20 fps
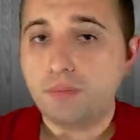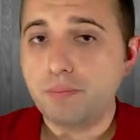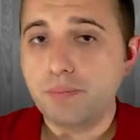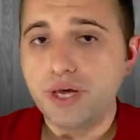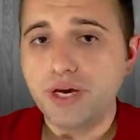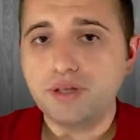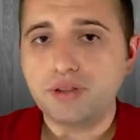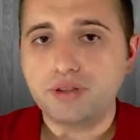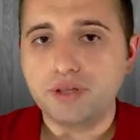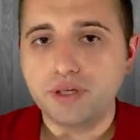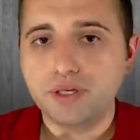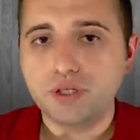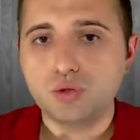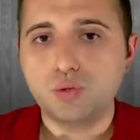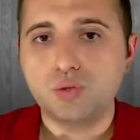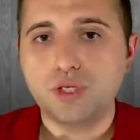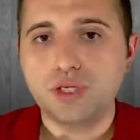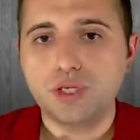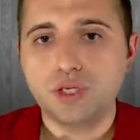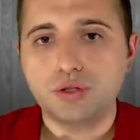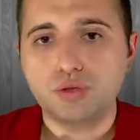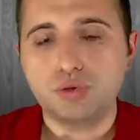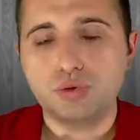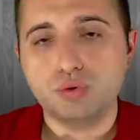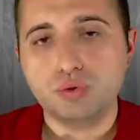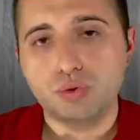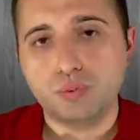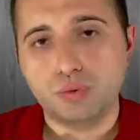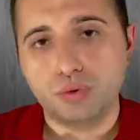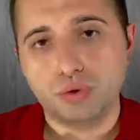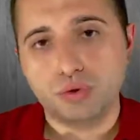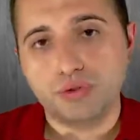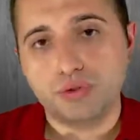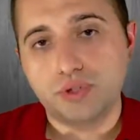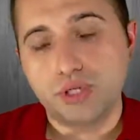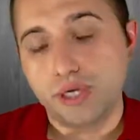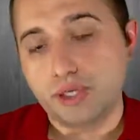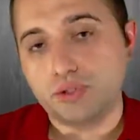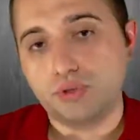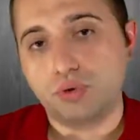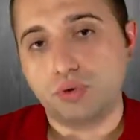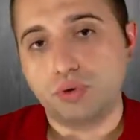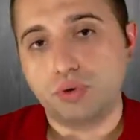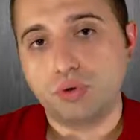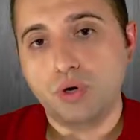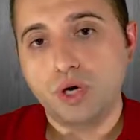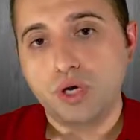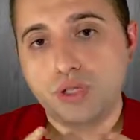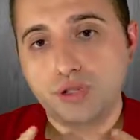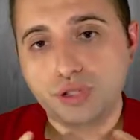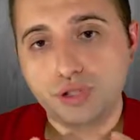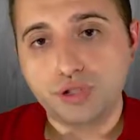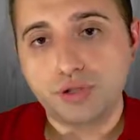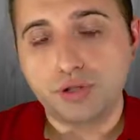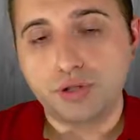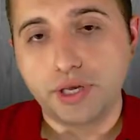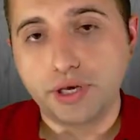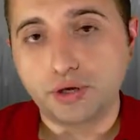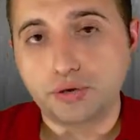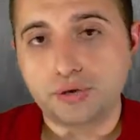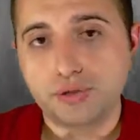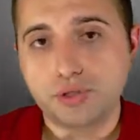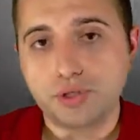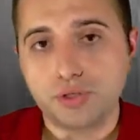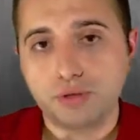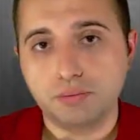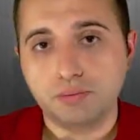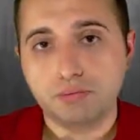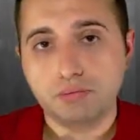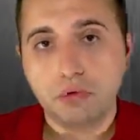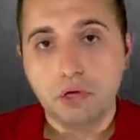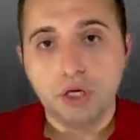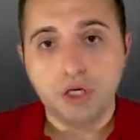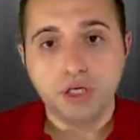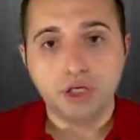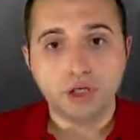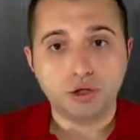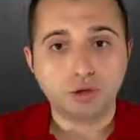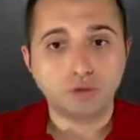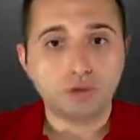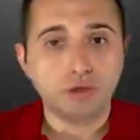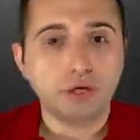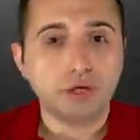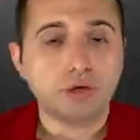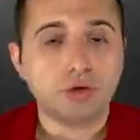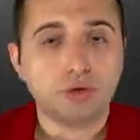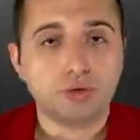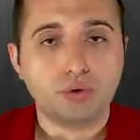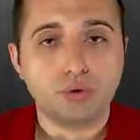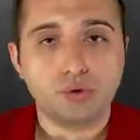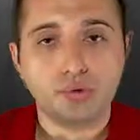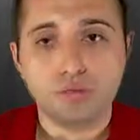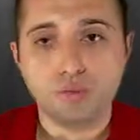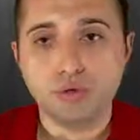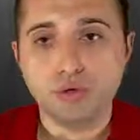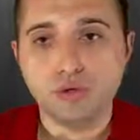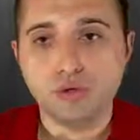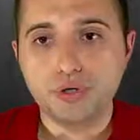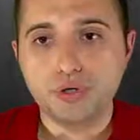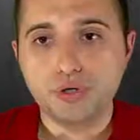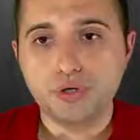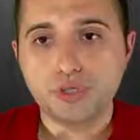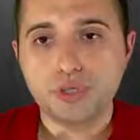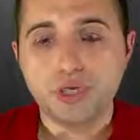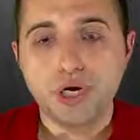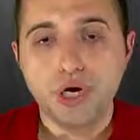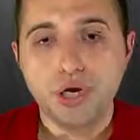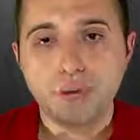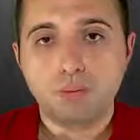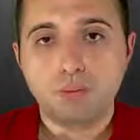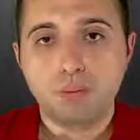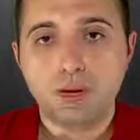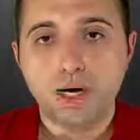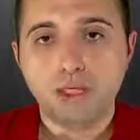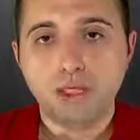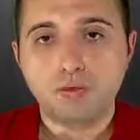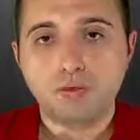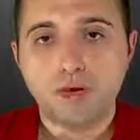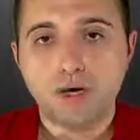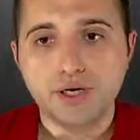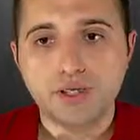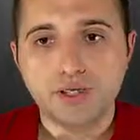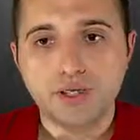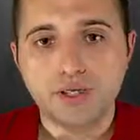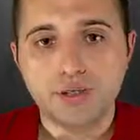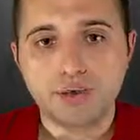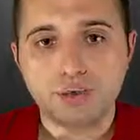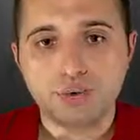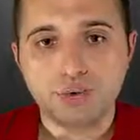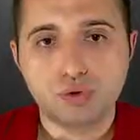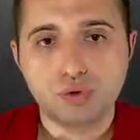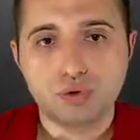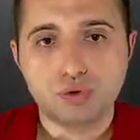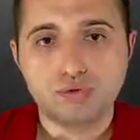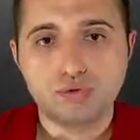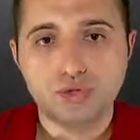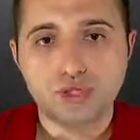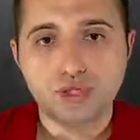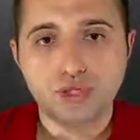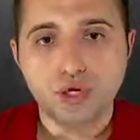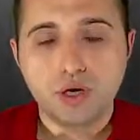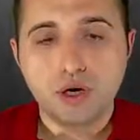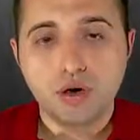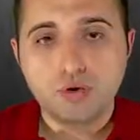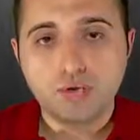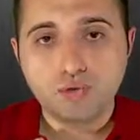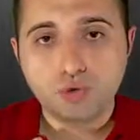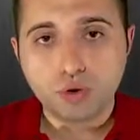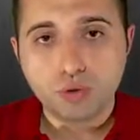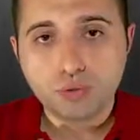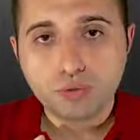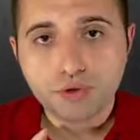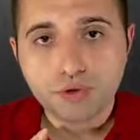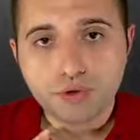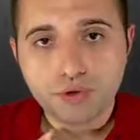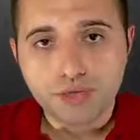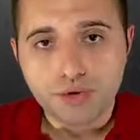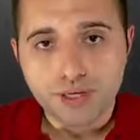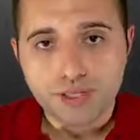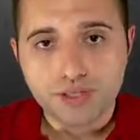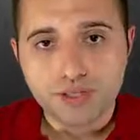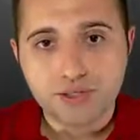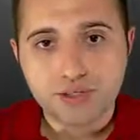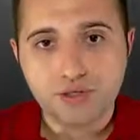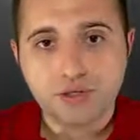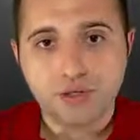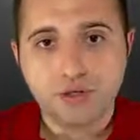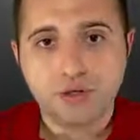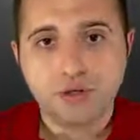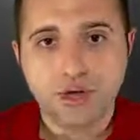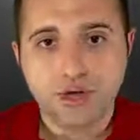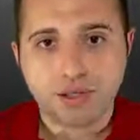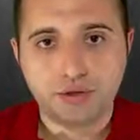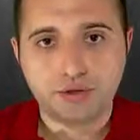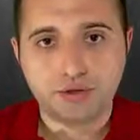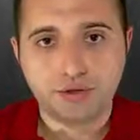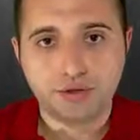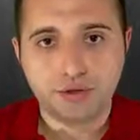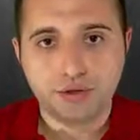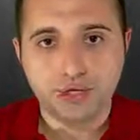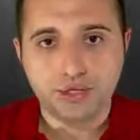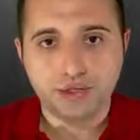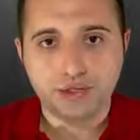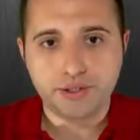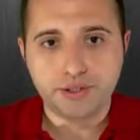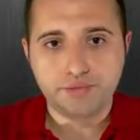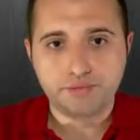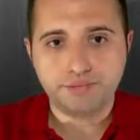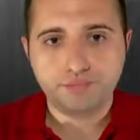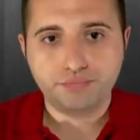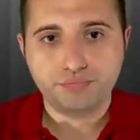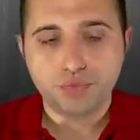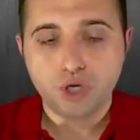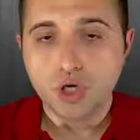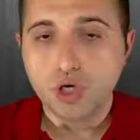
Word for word: There are many things we can do to protect our digital ecosystem, including our computers, mobile devices, or servers, from the threats the hackers create.